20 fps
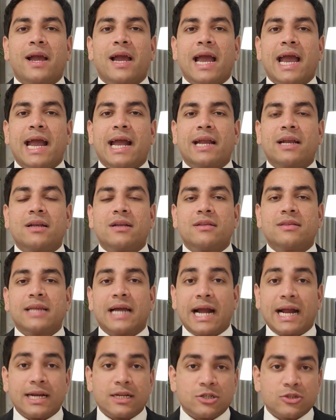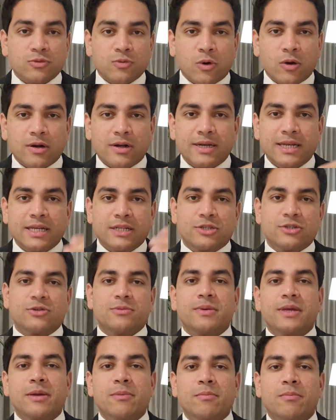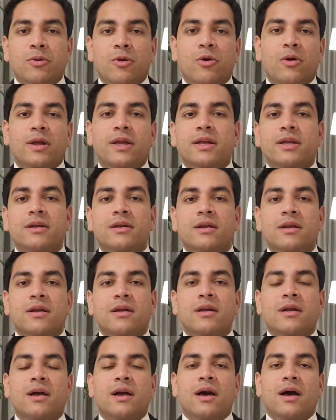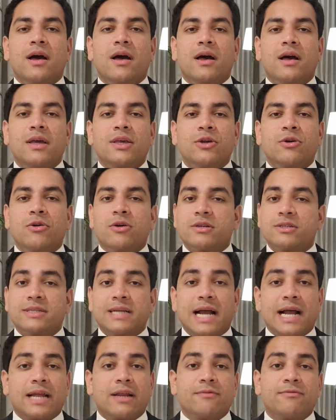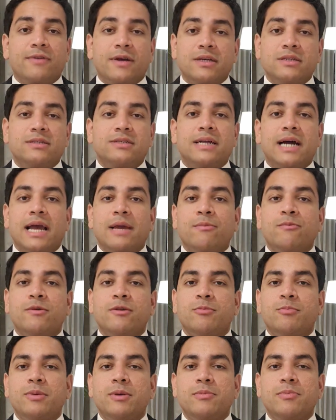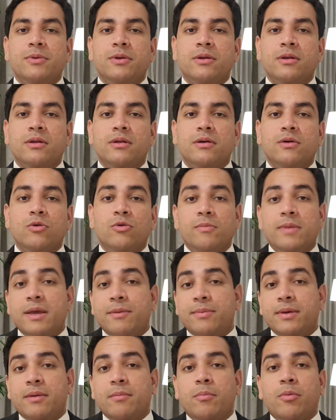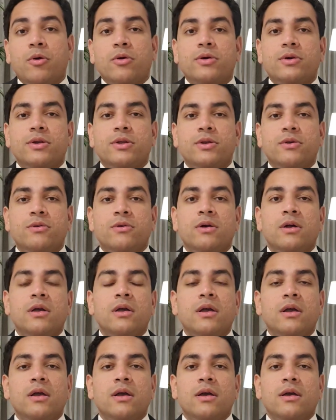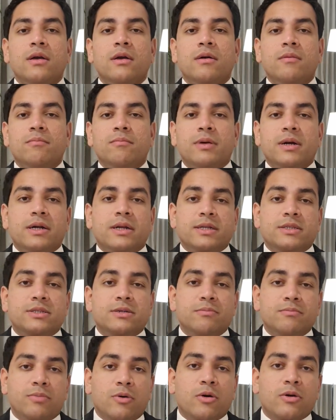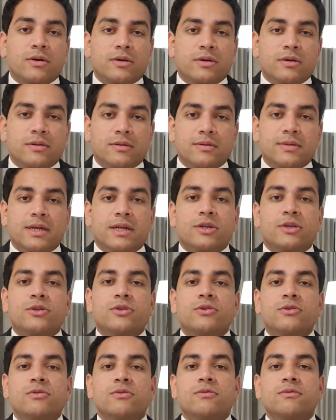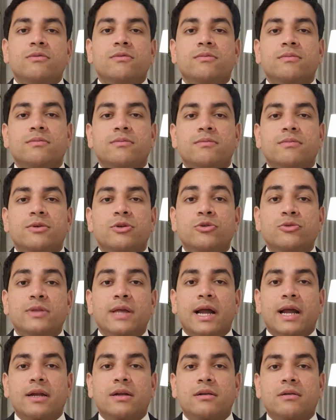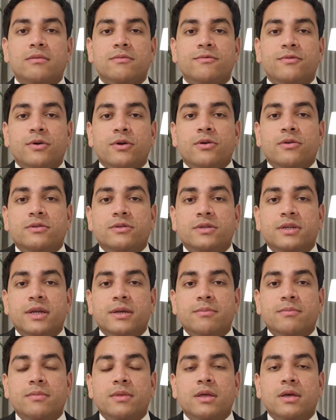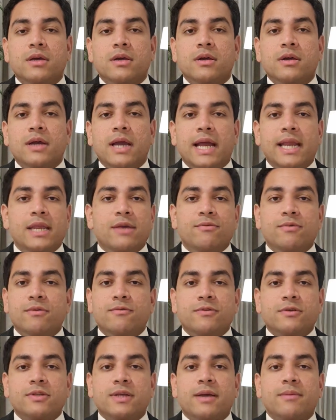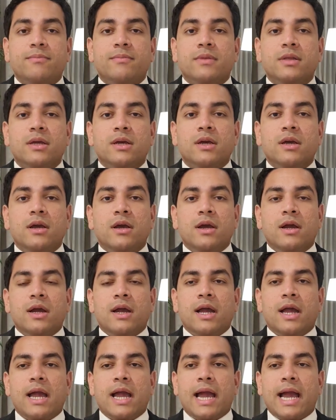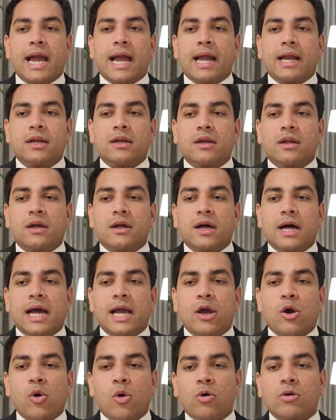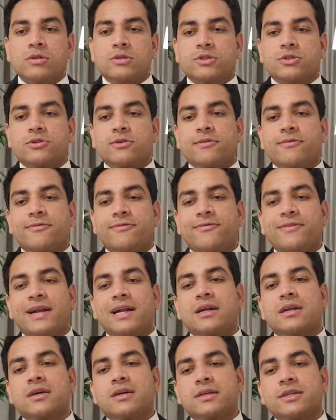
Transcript: And that is what needs to be employed. You got to sacrifice time with people who may be important to you, but it's important that you do that for your dream and even for them. And I also felt a